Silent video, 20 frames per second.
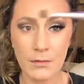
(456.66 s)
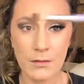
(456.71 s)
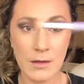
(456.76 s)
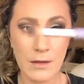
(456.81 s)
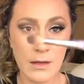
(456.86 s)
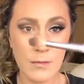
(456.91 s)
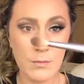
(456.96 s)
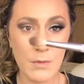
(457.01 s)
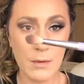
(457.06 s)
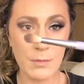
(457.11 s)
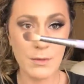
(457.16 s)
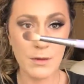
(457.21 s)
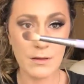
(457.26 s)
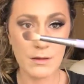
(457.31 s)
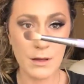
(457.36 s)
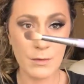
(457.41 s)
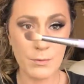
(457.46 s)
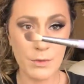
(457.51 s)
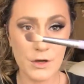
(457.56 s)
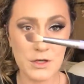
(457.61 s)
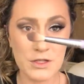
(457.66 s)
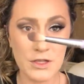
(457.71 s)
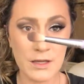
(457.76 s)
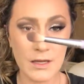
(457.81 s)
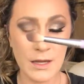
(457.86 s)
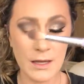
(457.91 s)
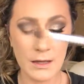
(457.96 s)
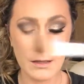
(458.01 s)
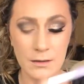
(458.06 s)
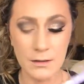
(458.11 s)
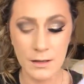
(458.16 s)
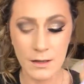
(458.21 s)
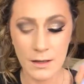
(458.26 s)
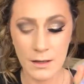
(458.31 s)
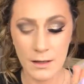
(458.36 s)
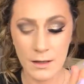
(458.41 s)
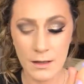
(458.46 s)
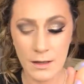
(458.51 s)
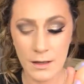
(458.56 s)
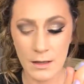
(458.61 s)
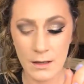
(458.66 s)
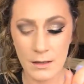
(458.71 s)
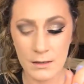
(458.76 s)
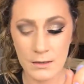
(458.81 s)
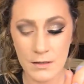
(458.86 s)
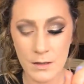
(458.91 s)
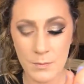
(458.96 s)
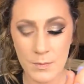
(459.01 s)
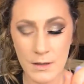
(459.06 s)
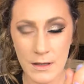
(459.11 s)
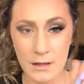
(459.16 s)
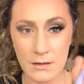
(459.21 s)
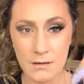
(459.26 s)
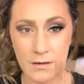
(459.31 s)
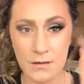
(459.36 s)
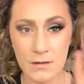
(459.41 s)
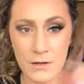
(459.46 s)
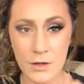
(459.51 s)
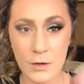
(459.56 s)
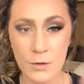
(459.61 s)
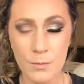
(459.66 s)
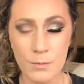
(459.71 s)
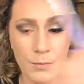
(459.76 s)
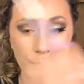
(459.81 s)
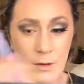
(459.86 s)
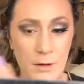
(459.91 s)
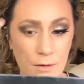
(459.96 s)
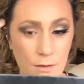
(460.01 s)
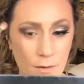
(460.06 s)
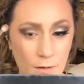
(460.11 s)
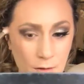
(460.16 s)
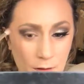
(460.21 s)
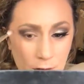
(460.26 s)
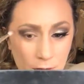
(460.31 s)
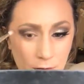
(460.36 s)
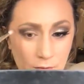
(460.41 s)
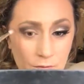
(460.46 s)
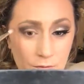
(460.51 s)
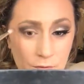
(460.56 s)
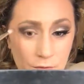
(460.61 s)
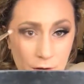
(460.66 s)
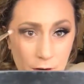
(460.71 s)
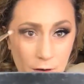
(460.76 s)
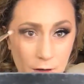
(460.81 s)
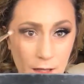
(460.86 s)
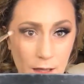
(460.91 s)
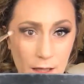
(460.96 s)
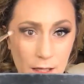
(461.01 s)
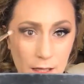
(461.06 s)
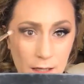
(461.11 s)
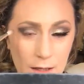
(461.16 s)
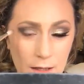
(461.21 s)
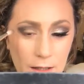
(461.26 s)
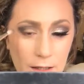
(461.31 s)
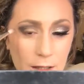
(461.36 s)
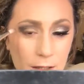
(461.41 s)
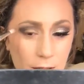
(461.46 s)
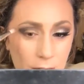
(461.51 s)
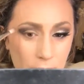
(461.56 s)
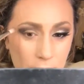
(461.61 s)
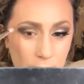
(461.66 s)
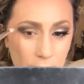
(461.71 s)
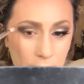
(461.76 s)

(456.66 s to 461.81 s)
Taking my blending brush again, dipping into taupe very lightly.